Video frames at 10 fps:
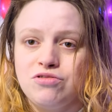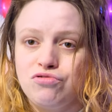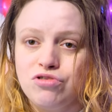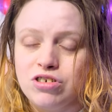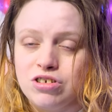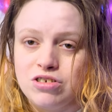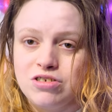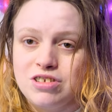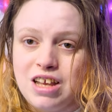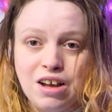
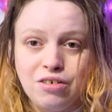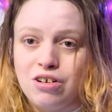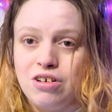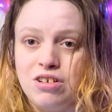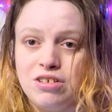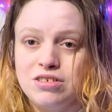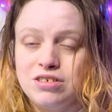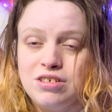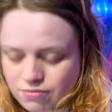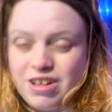drugs, alcohol.
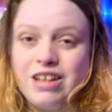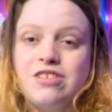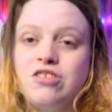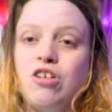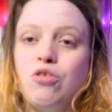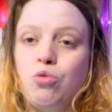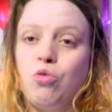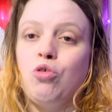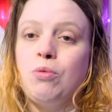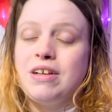It's not
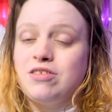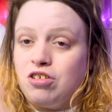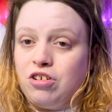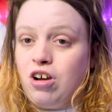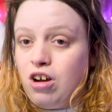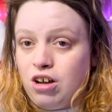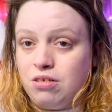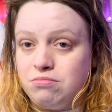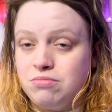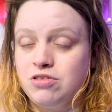always on
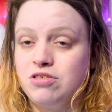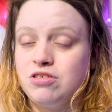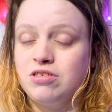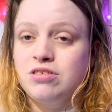arms.